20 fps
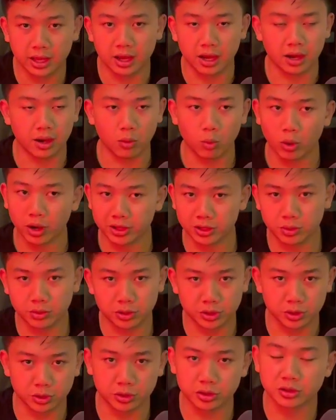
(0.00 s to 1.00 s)
what you
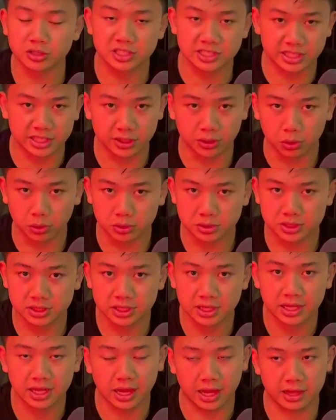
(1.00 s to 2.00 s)
do, your skills,
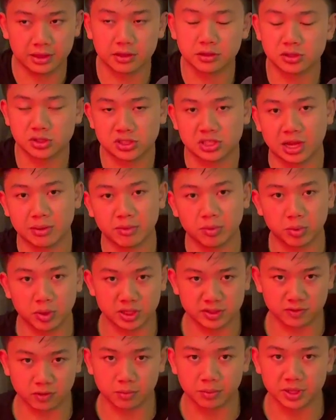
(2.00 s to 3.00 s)
and there's a time and
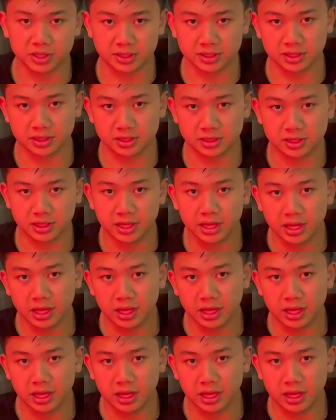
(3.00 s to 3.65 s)
place for business.